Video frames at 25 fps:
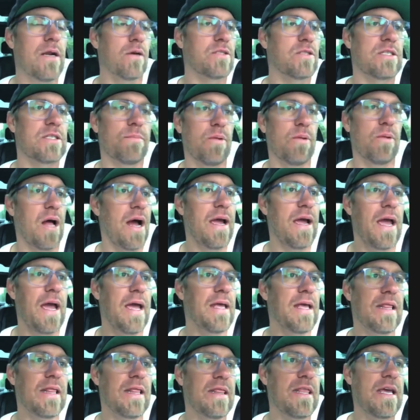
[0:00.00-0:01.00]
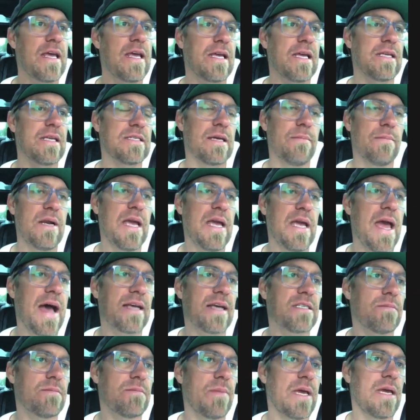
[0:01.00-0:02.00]
Supply, somebody
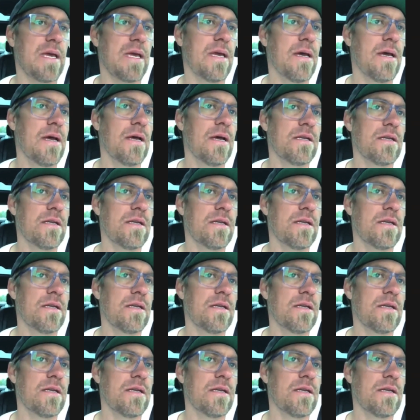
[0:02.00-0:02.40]
asked me,